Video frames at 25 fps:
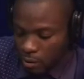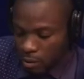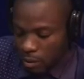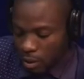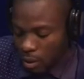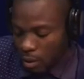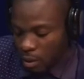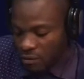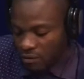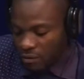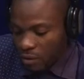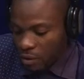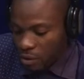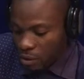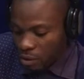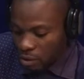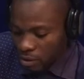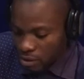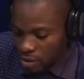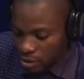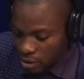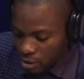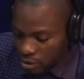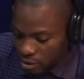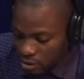Our
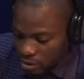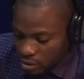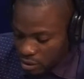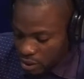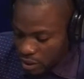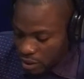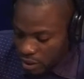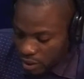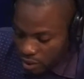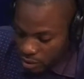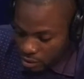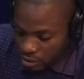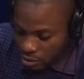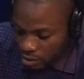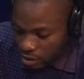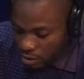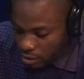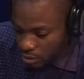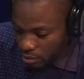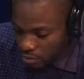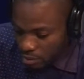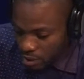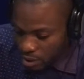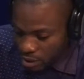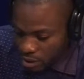focus on today
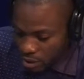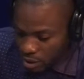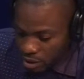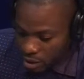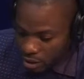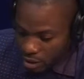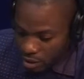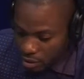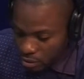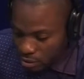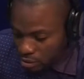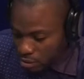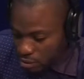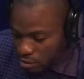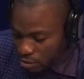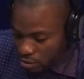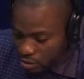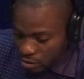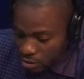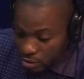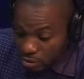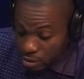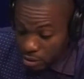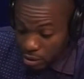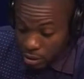shall be on
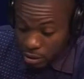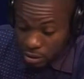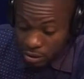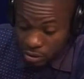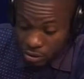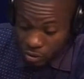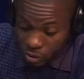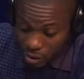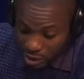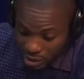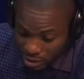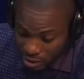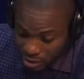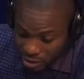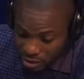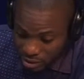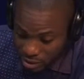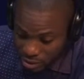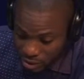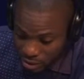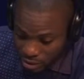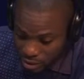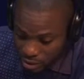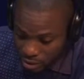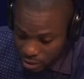
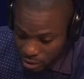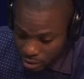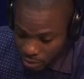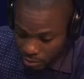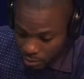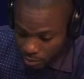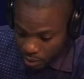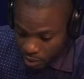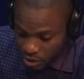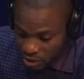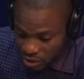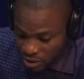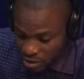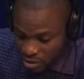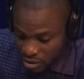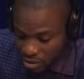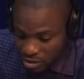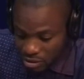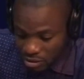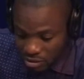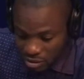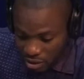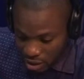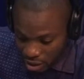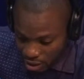2016 budget
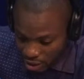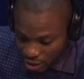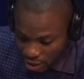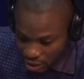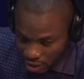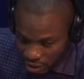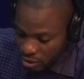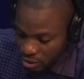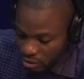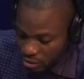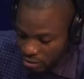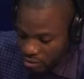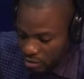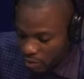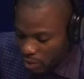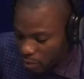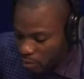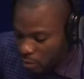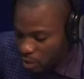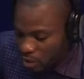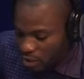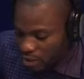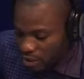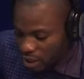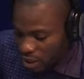saga. 3
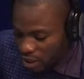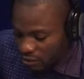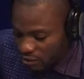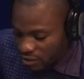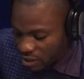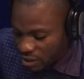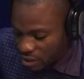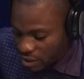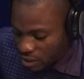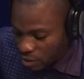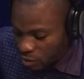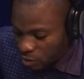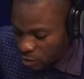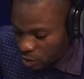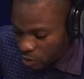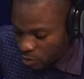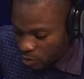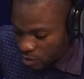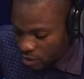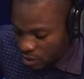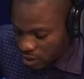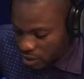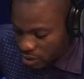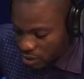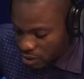months after it was
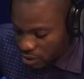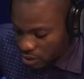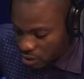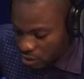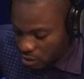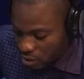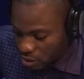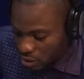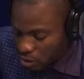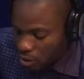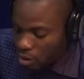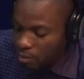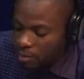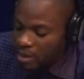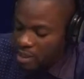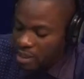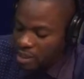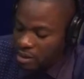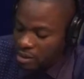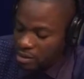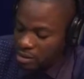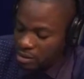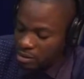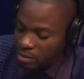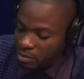presented to the
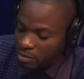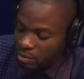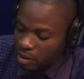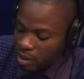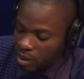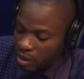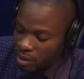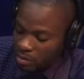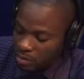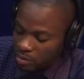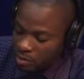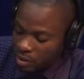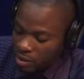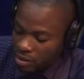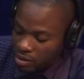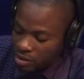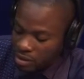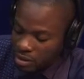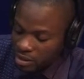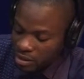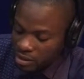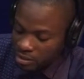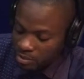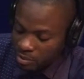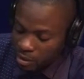lawmakers by
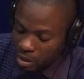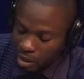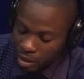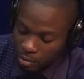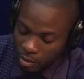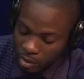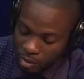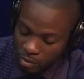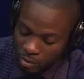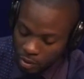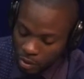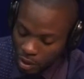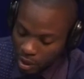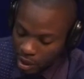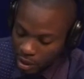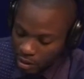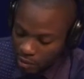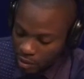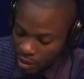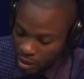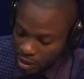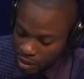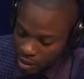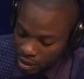President Muhammadu Buhari,